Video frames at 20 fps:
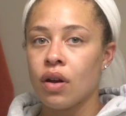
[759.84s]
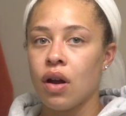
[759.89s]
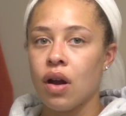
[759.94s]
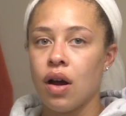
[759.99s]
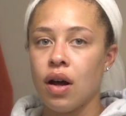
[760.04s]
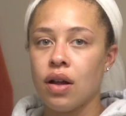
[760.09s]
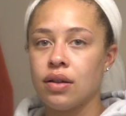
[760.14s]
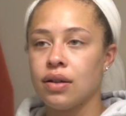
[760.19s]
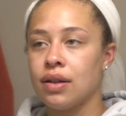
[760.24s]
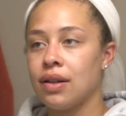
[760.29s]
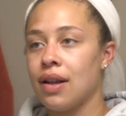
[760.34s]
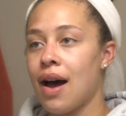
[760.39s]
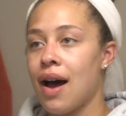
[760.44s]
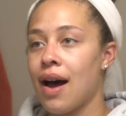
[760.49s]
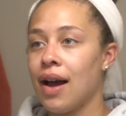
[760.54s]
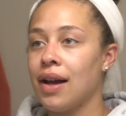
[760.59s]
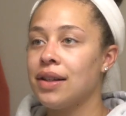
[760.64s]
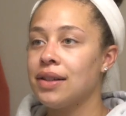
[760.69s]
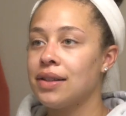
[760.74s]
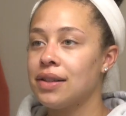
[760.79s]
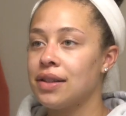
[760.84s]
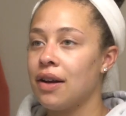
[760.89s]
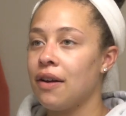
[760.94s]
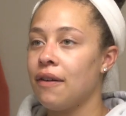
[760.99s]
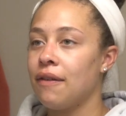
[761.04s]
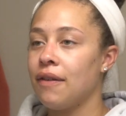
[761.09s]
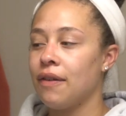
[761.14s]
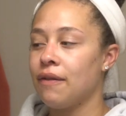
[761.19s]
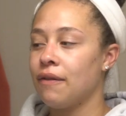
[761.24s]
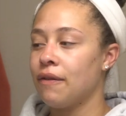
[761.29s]
a lot
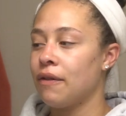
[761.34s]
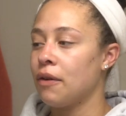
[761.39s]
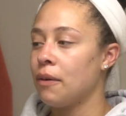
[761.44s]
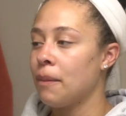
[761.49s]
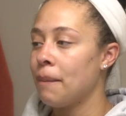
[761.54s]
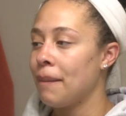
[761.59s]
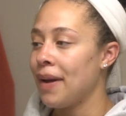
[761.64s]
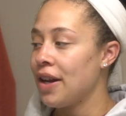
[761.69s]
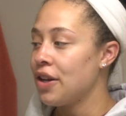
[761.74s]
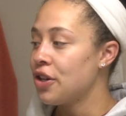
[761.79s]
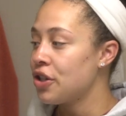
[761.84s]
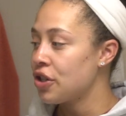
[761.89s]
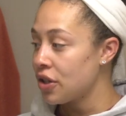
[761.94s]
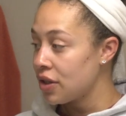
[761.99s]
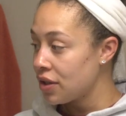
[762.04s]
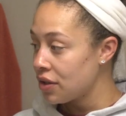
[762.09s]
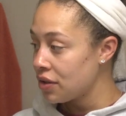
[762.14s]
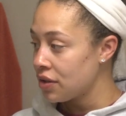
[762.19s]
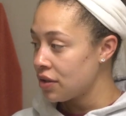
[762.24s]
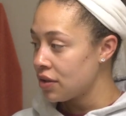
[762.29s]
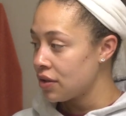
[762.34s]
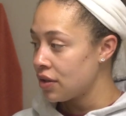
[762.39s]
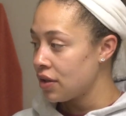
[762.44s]
of information